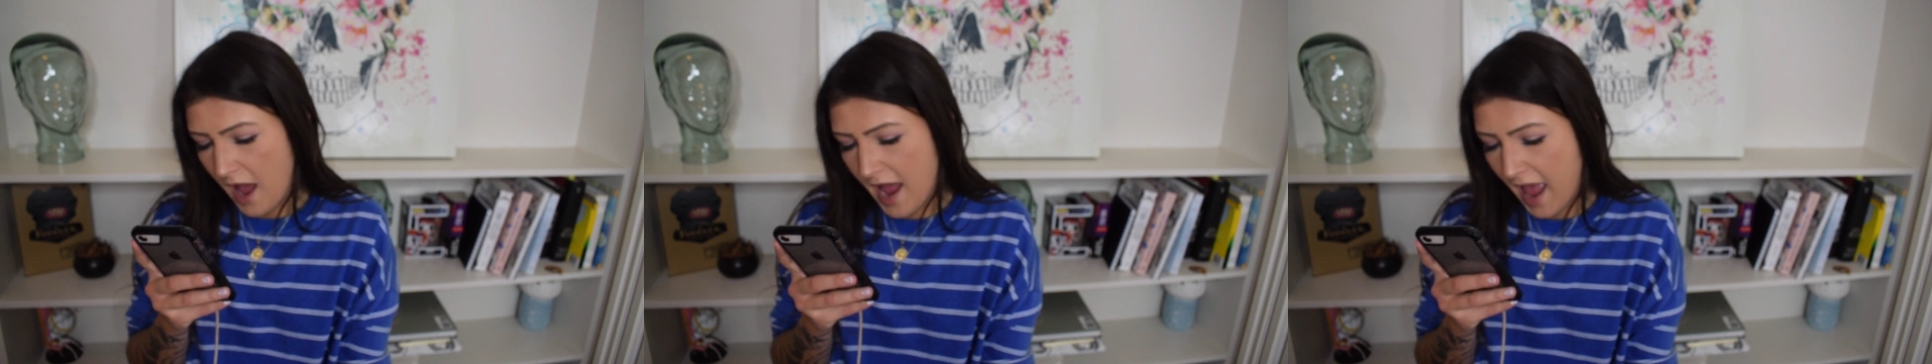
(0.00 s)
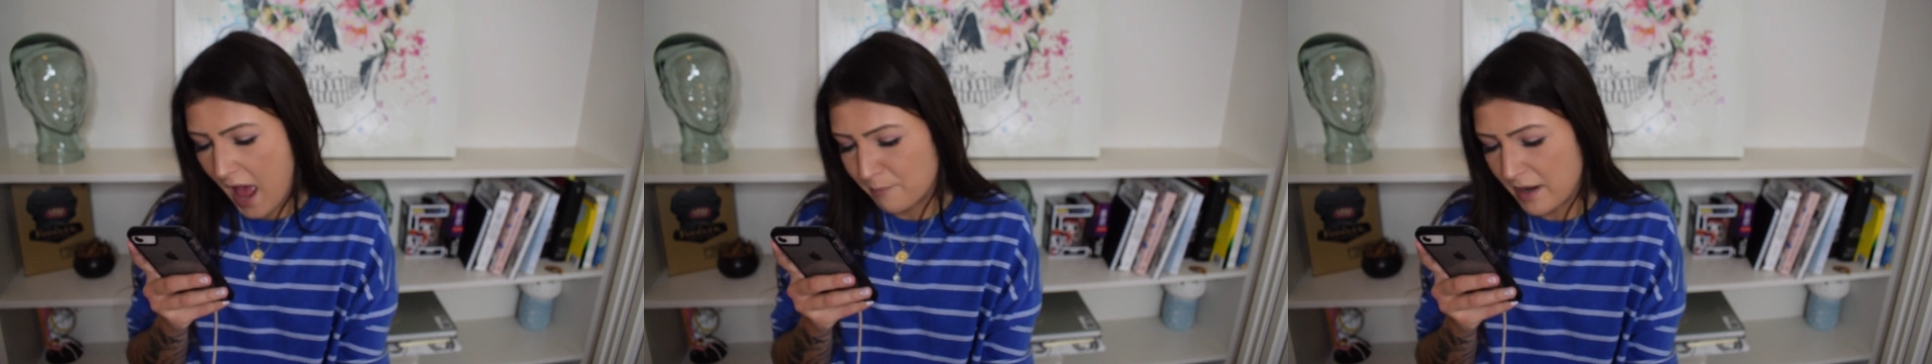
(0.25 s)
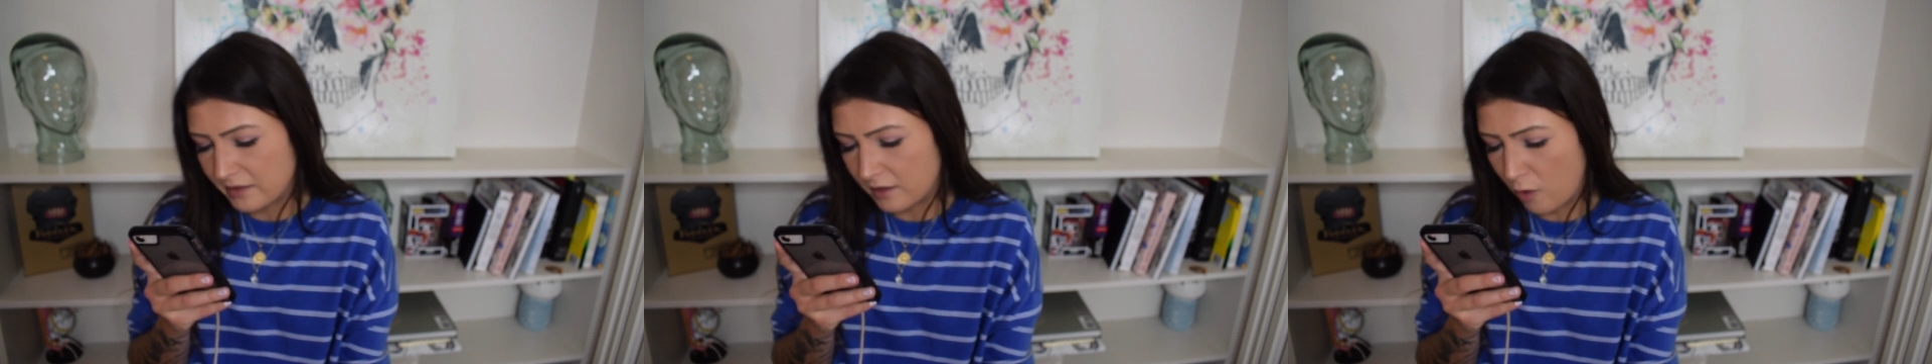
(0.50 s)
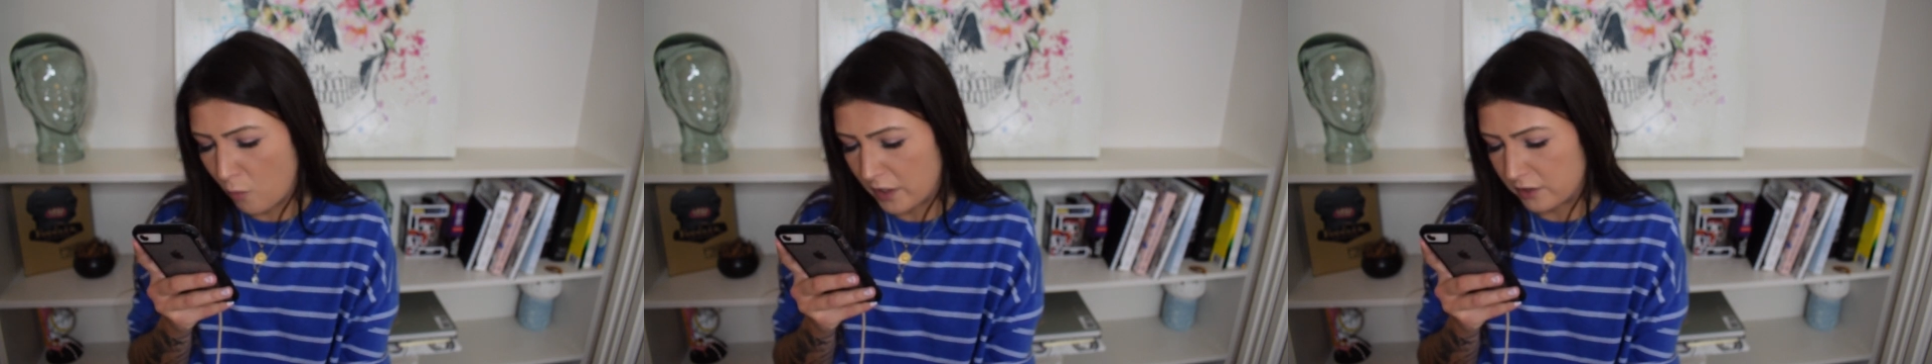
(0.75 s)
I had my
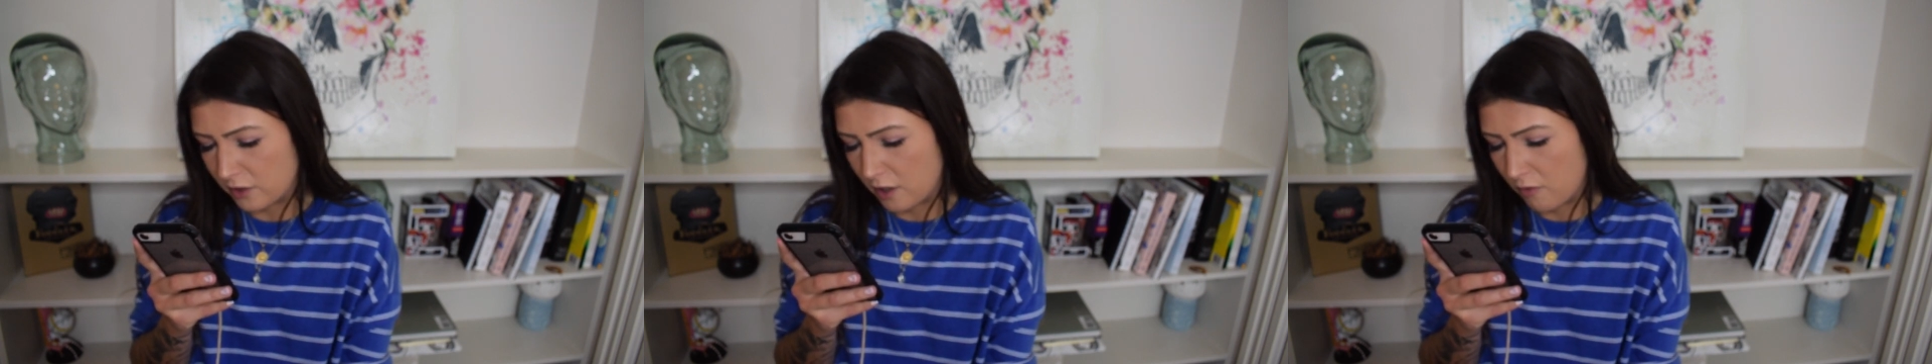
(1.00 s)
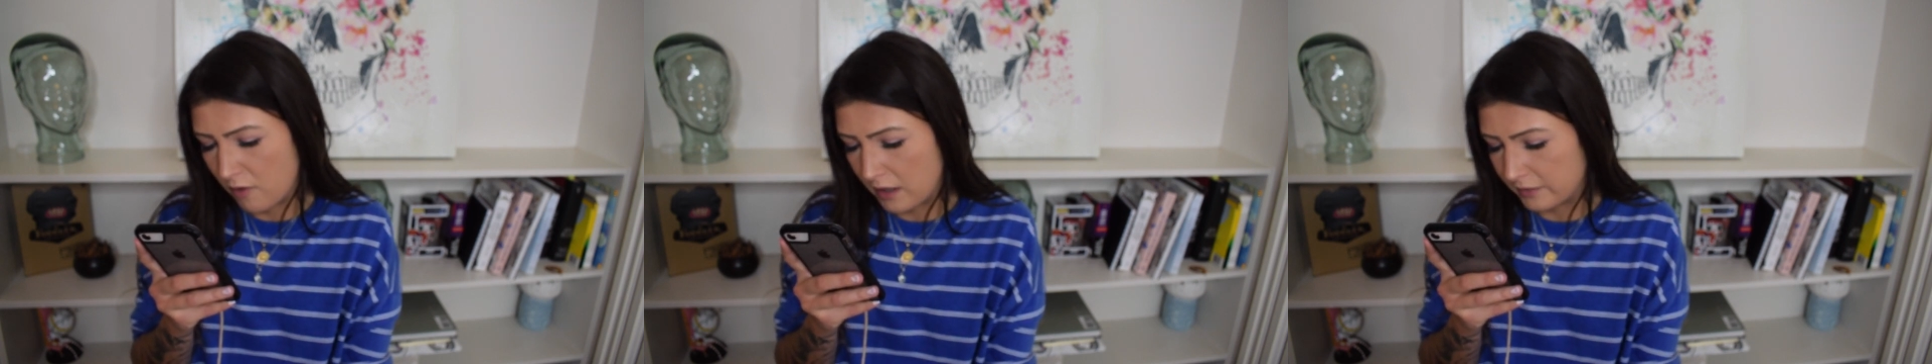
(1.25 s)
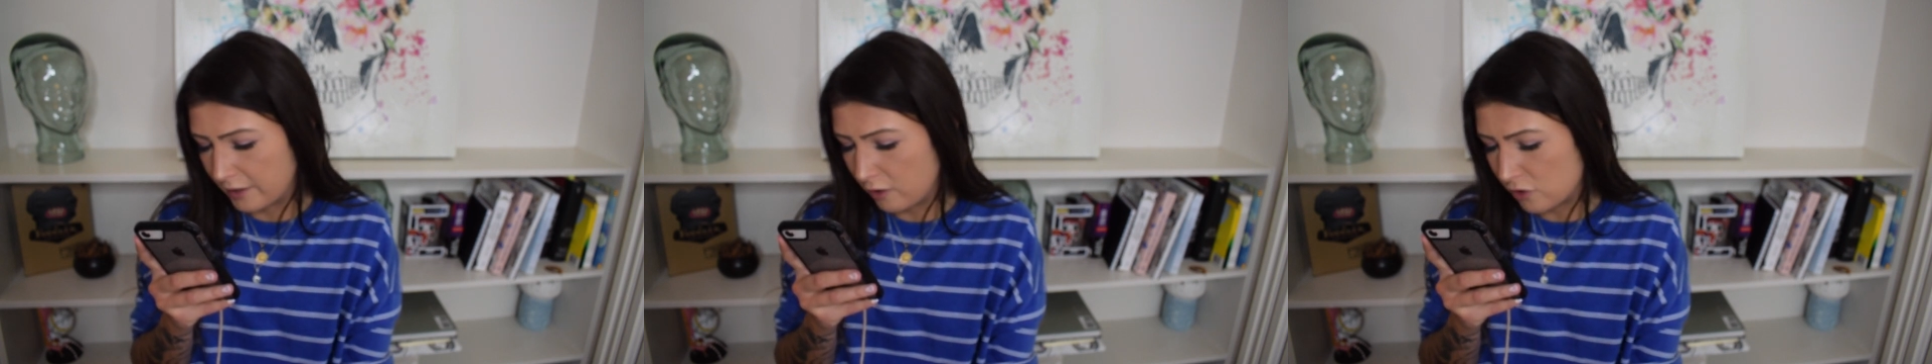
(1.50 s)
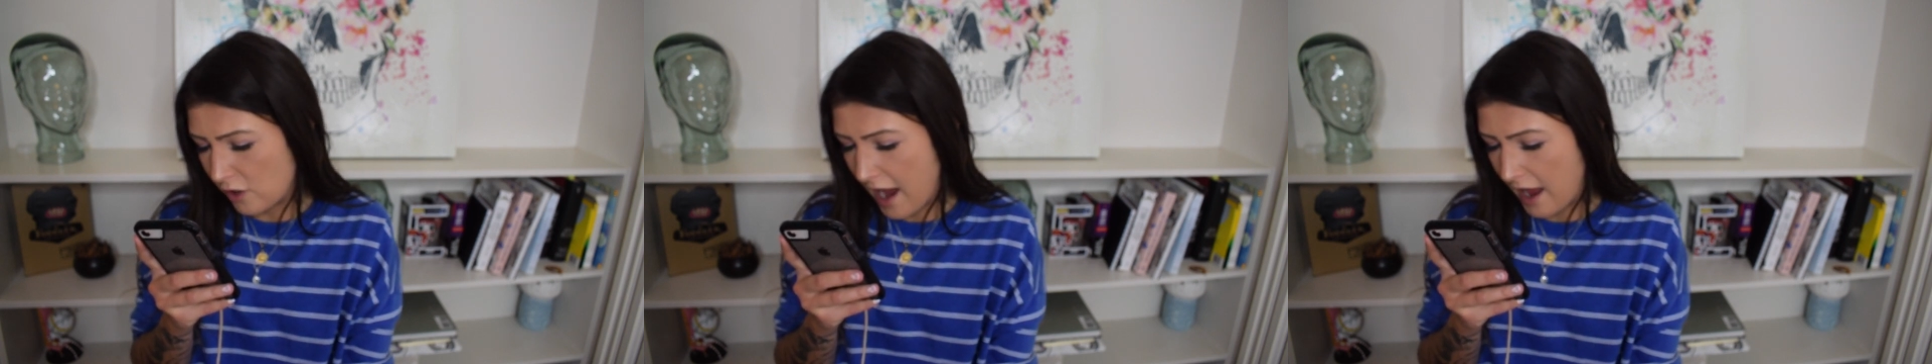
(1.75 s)
little window, a
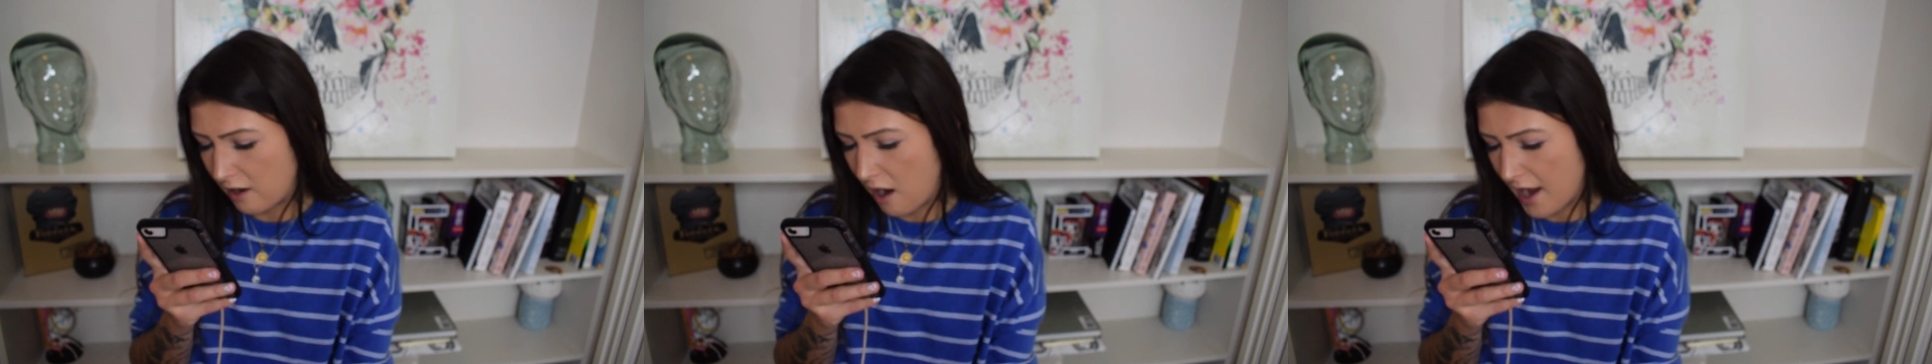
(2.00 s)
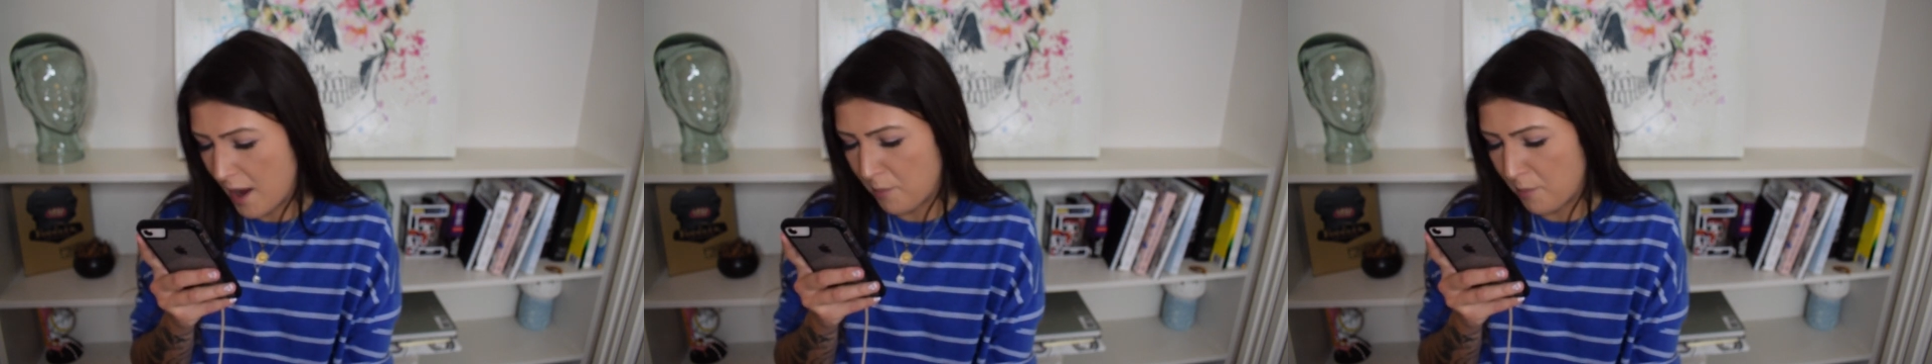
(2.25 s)
little crack high